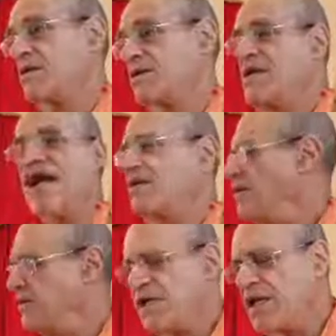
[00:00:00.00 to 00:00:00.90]
Well, they're not
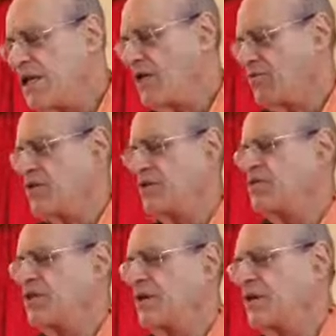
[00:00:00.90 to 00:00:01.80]
hearing enough or
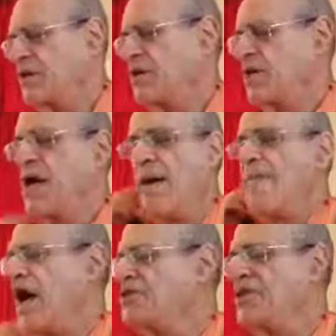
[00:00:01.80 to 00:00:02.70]
using their
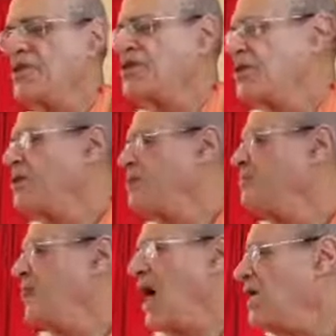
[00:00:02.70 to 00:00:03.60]
imagination and their
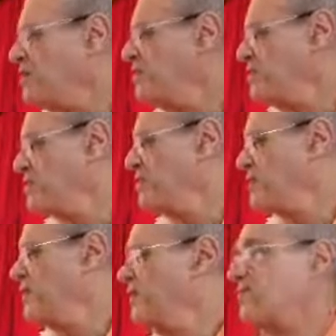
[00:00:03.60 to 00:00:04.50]
minds to
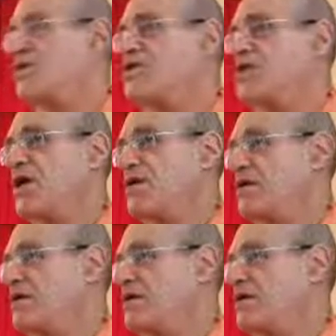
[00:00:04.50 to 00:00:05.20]
think of Krishna.